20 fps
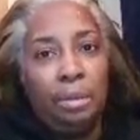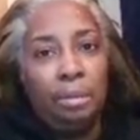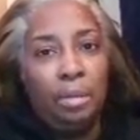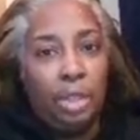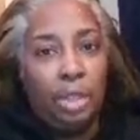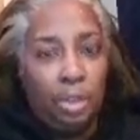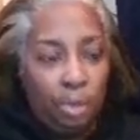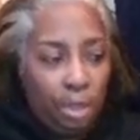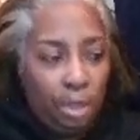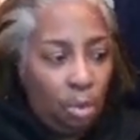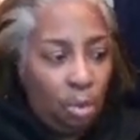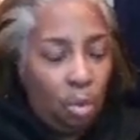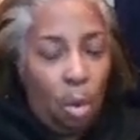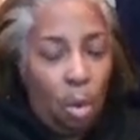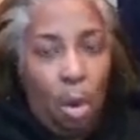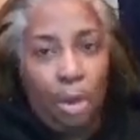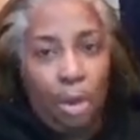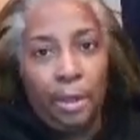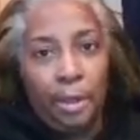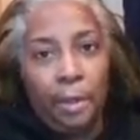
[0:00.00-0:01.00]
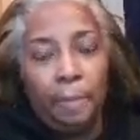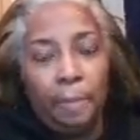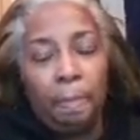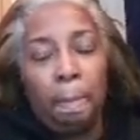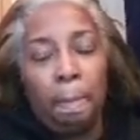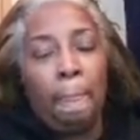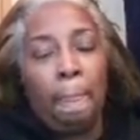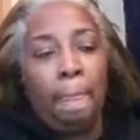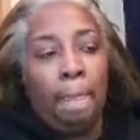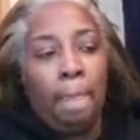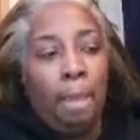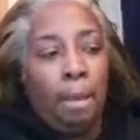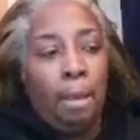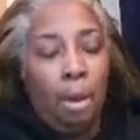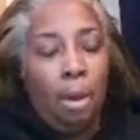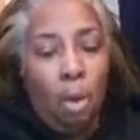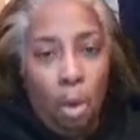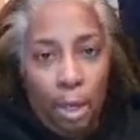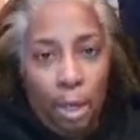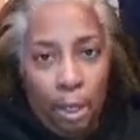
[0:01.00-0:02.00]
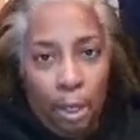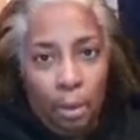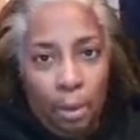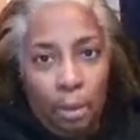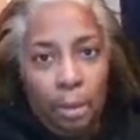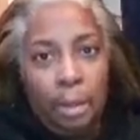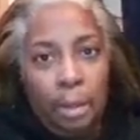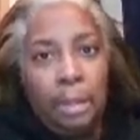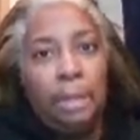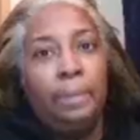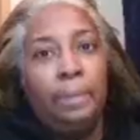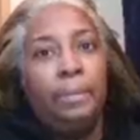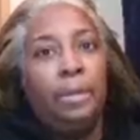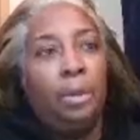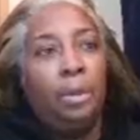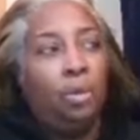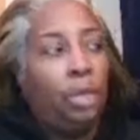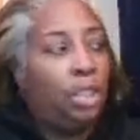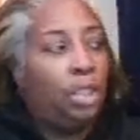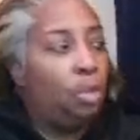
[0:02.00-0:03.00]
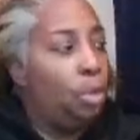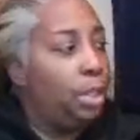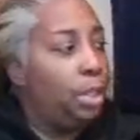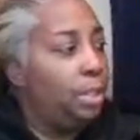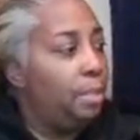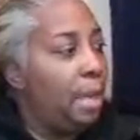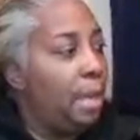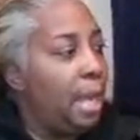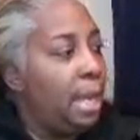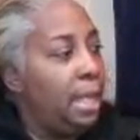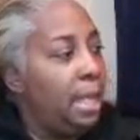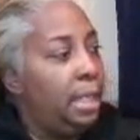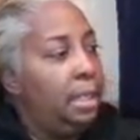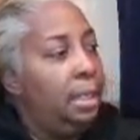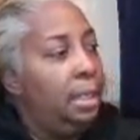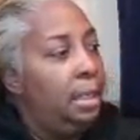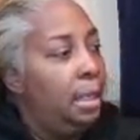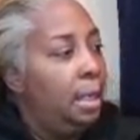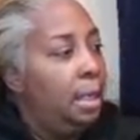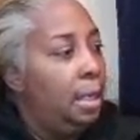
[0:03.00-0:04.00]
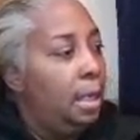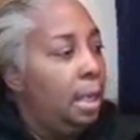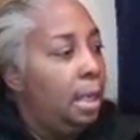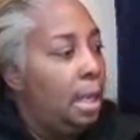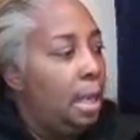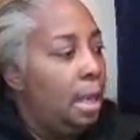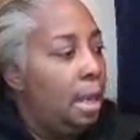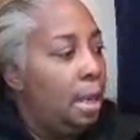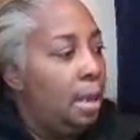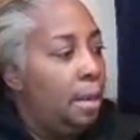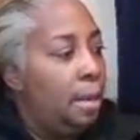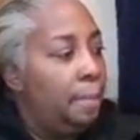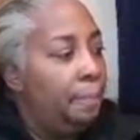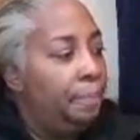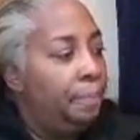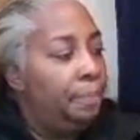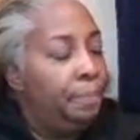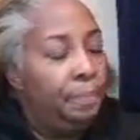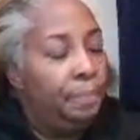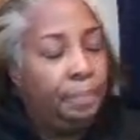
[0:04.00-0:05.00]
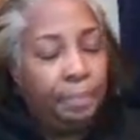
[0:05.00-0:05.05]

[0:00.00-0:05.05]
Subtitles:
which was the water, oil, which was my oil